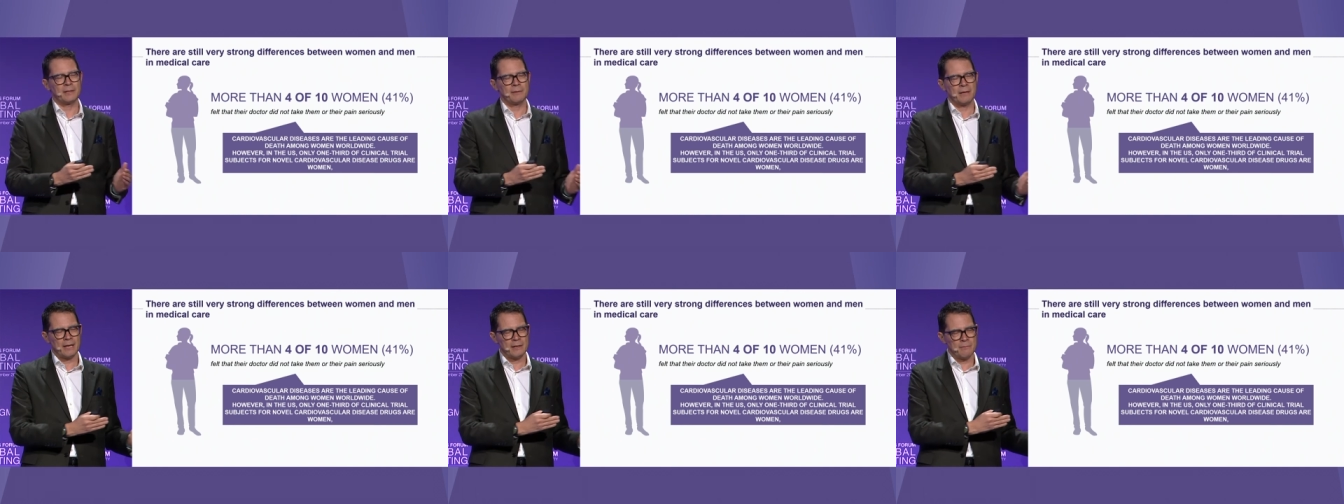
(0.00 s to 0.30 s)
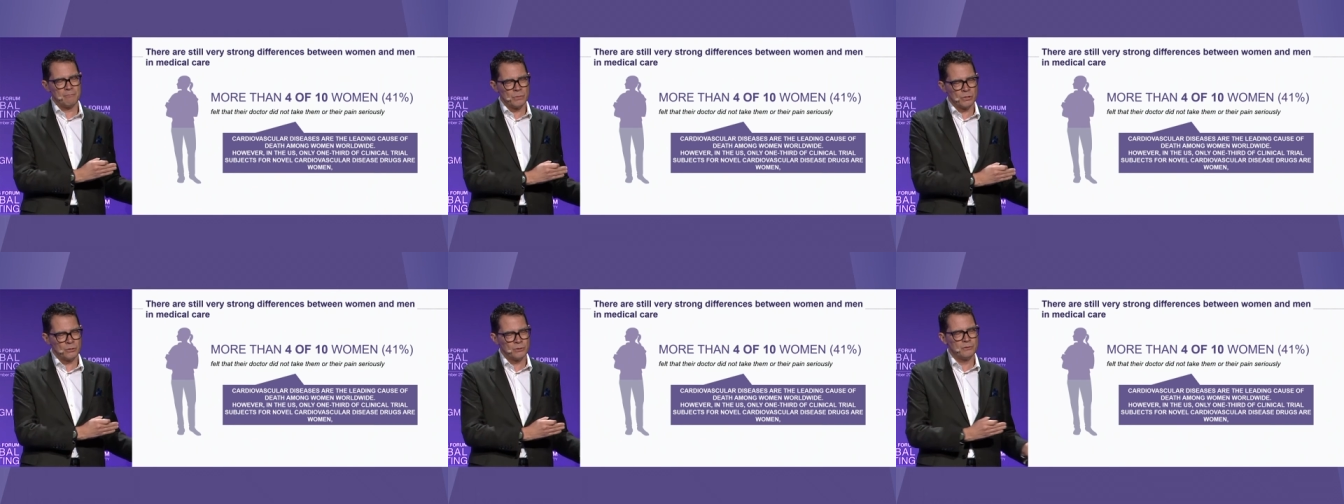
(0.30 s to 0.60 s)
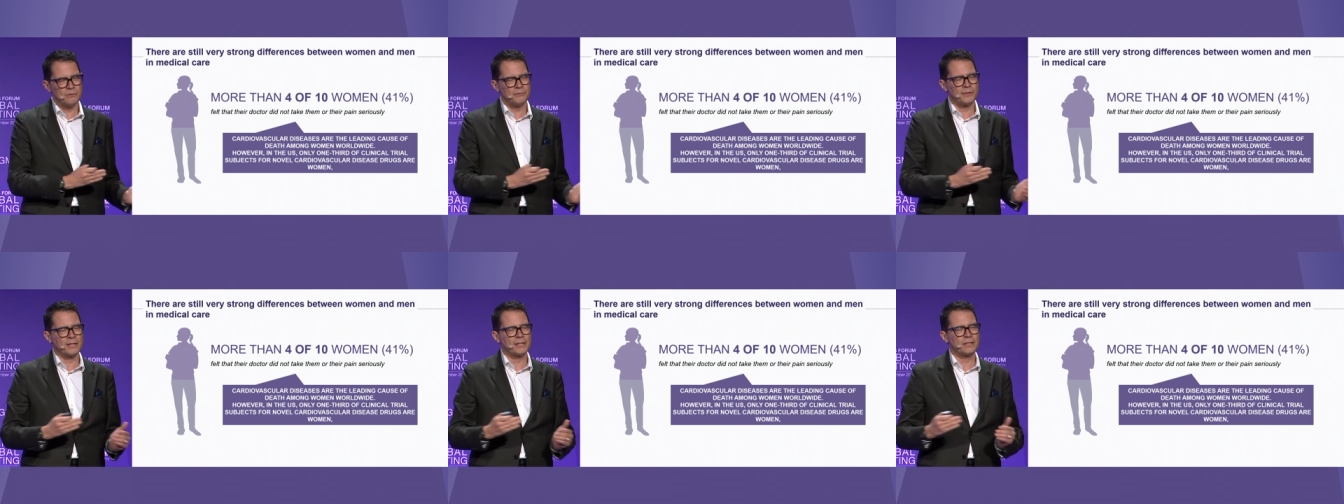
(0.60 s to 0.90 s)
and
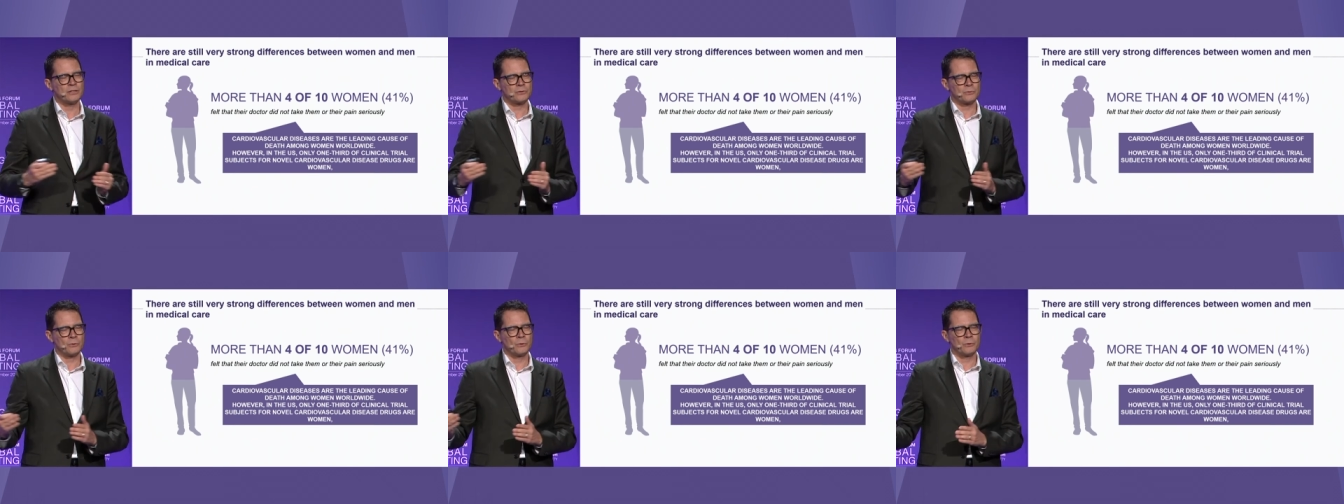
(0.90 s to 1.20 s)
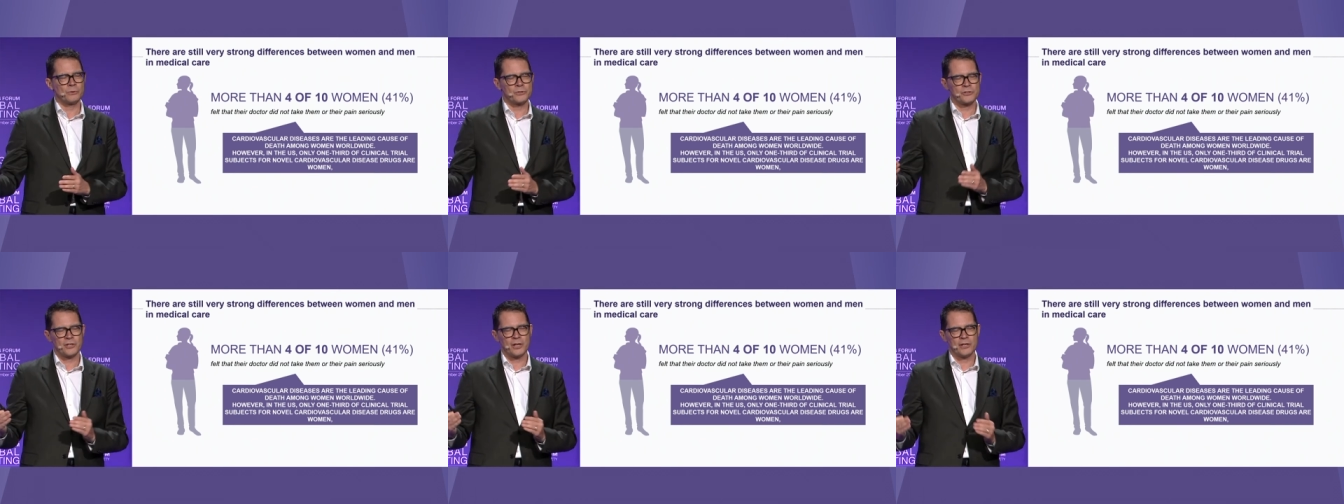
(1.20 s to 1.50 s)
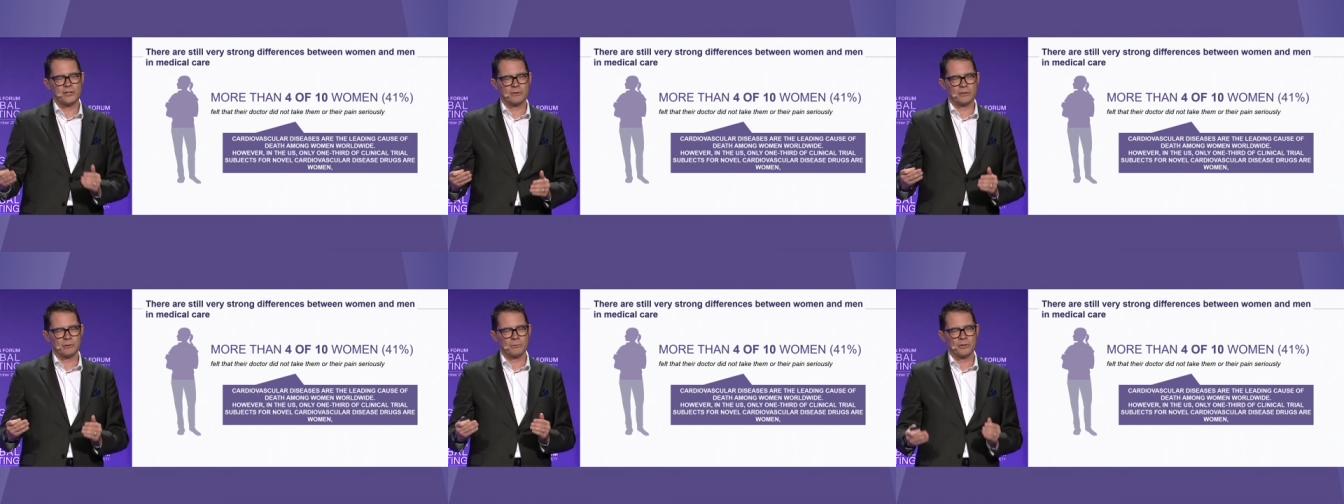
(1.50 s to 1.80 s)
moving towards
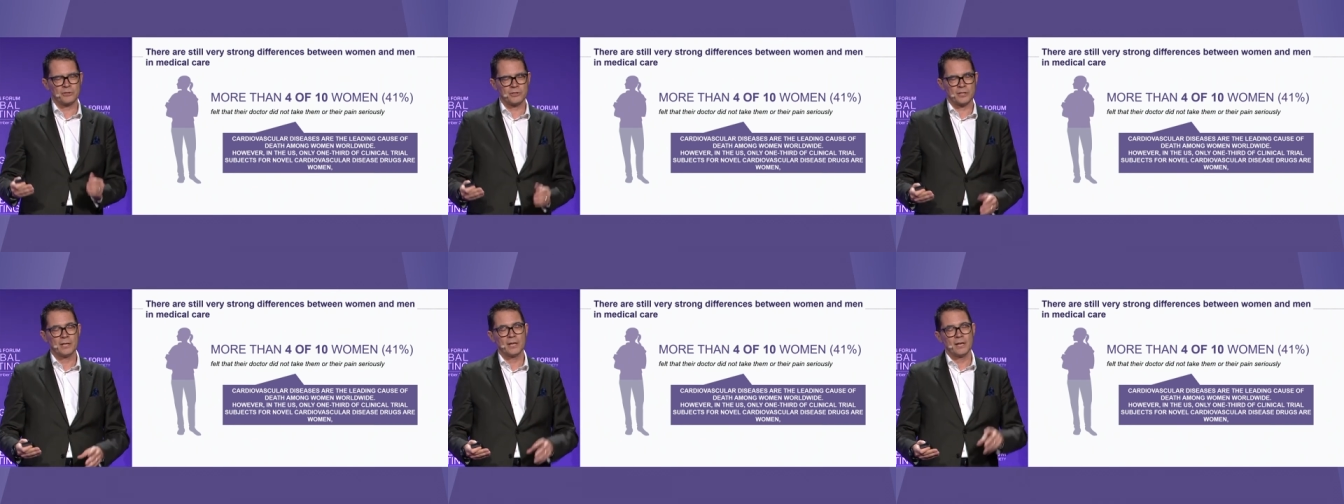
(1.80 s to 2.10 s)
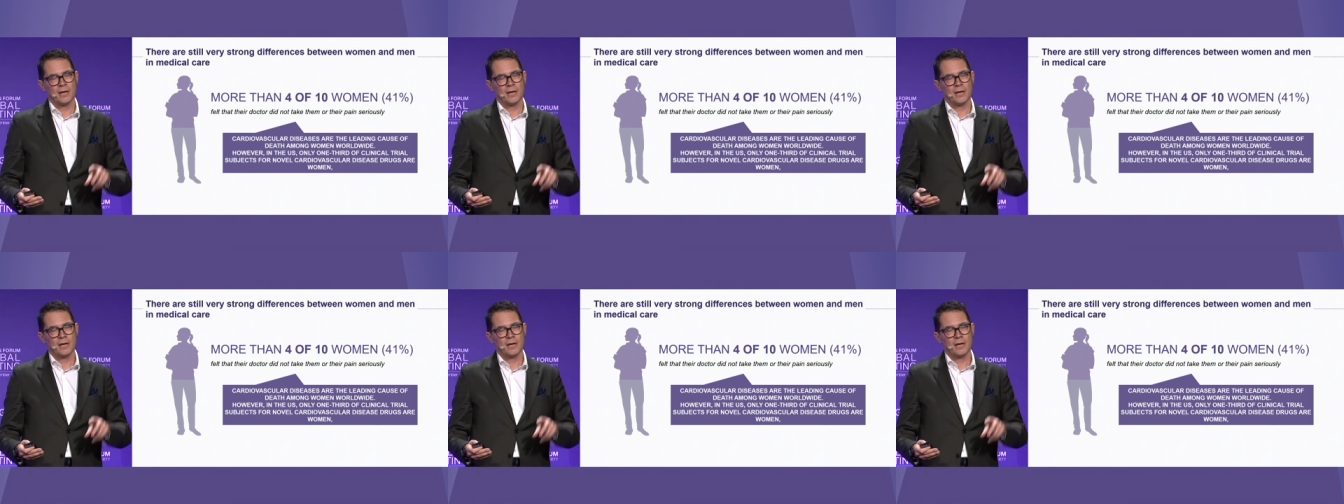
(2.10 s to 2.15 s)
gender equality.